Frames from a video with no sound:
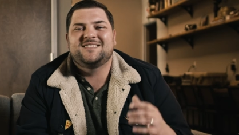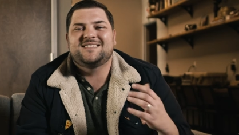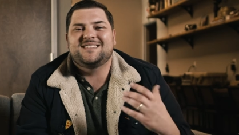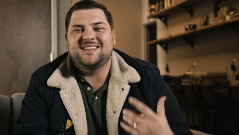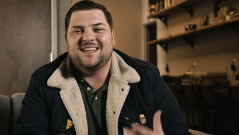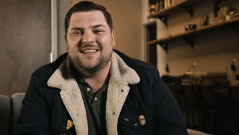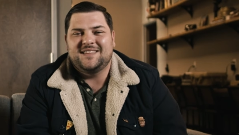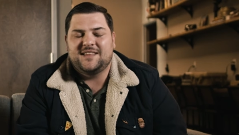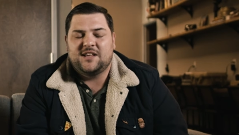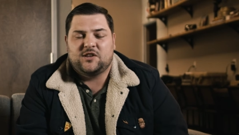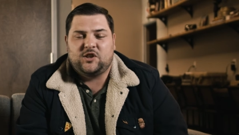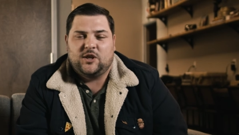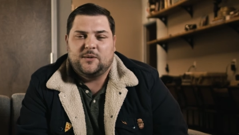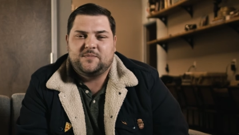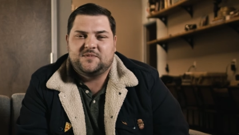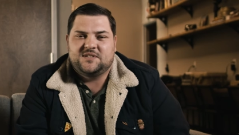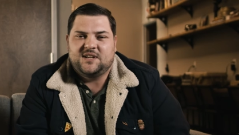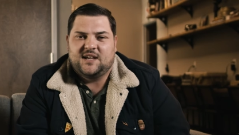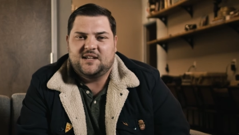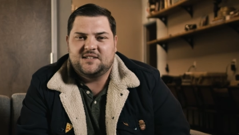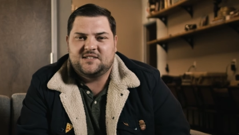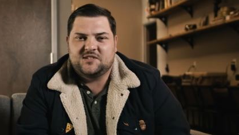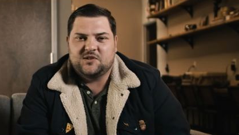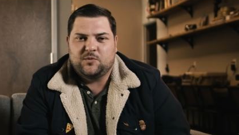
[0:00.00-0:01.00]
seen the clips
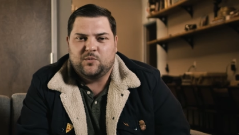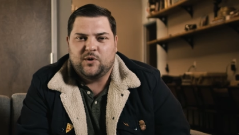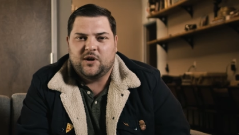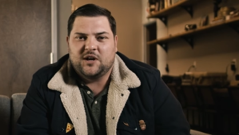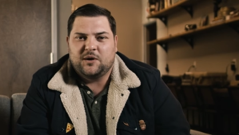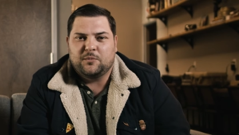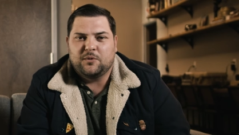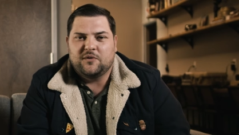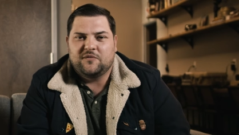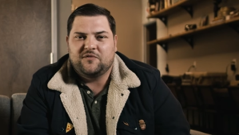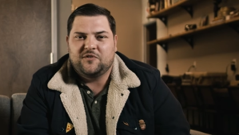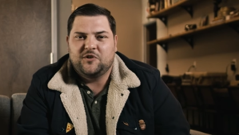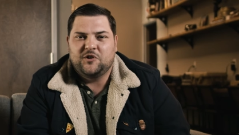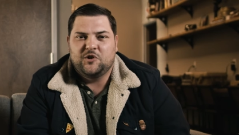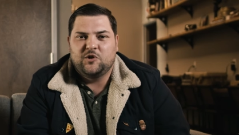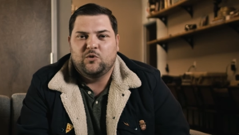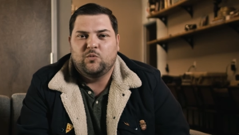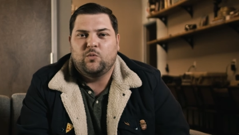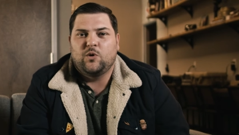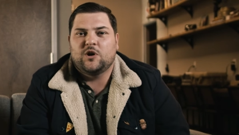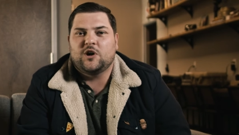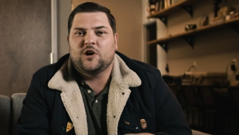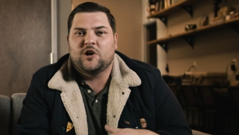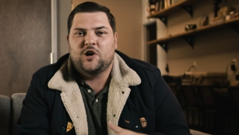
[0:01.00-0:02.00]
yet, so we're gonna review
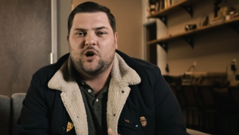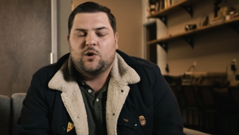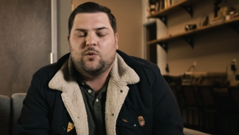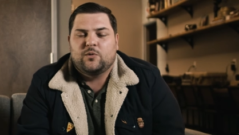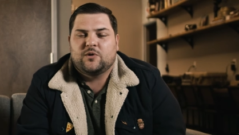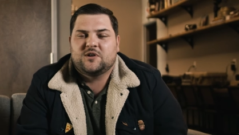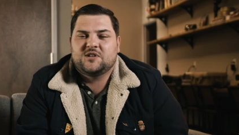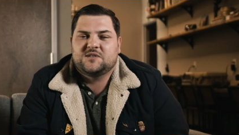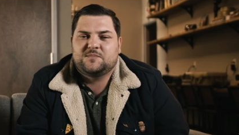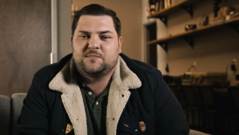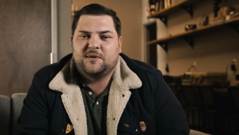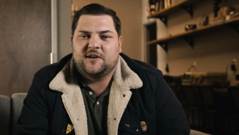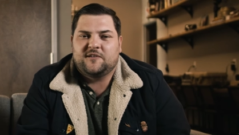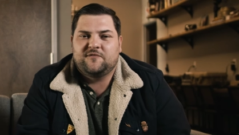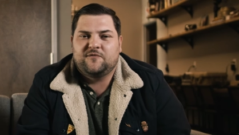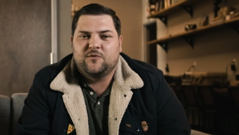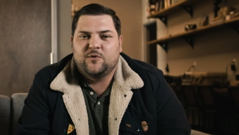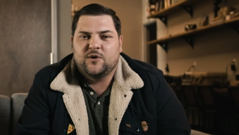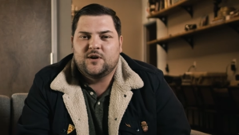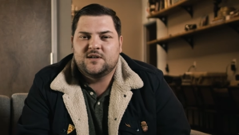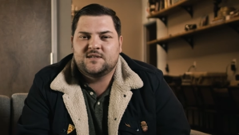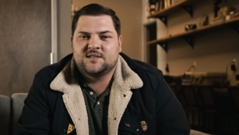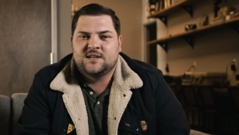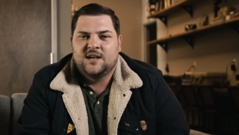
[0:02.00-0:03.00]
what our coworkers picked
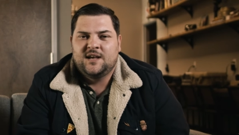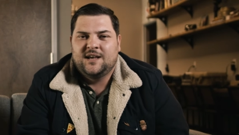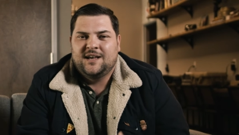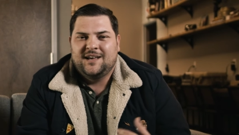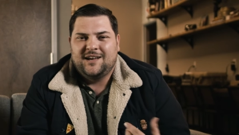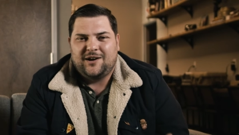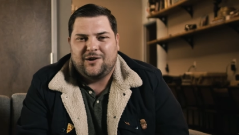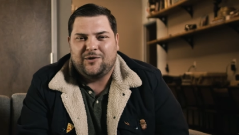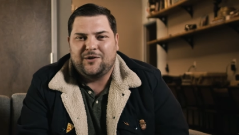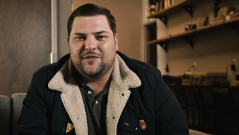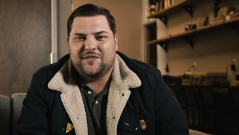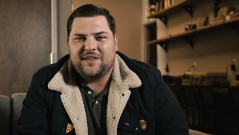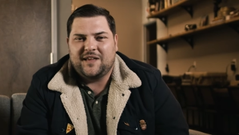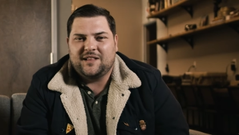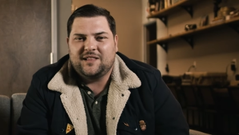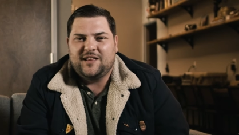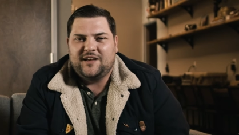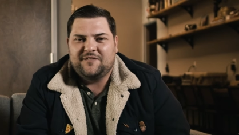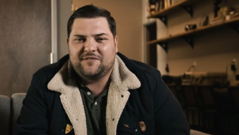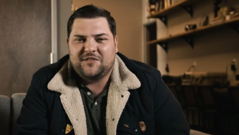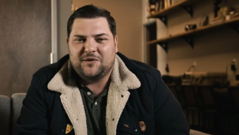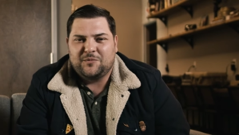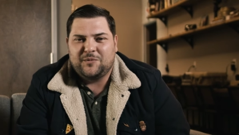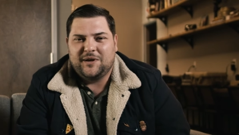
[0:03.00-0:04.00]
for us. Only thing
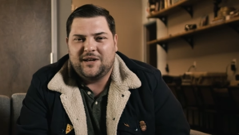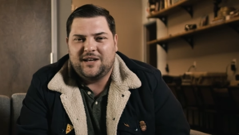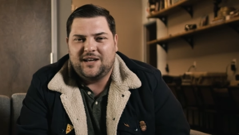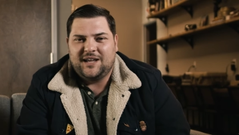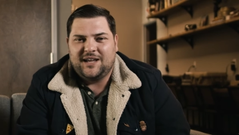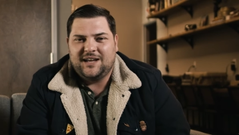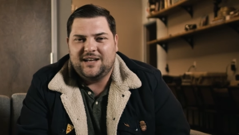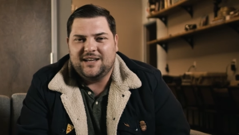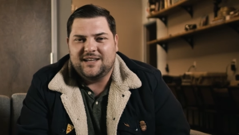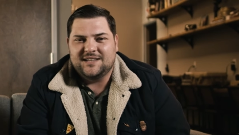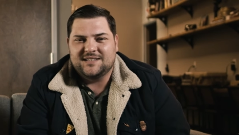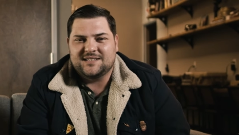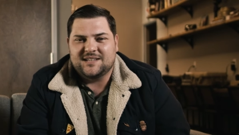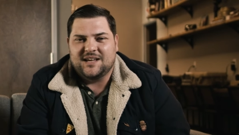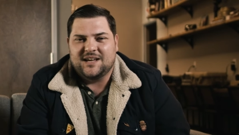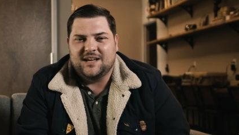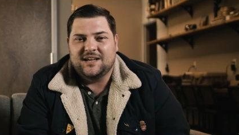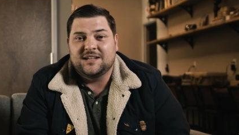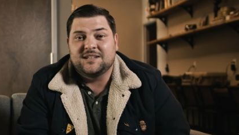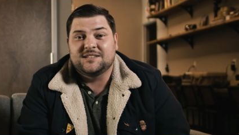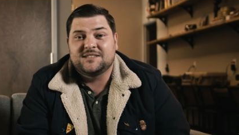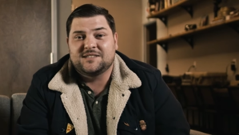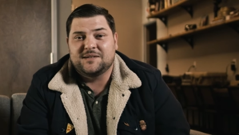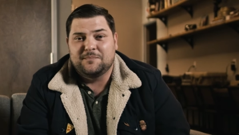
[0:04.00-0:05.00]
left that we need is uh,
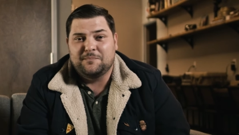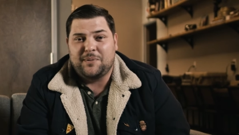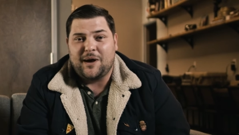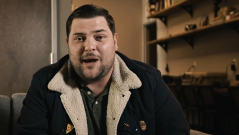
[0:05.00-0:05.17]
some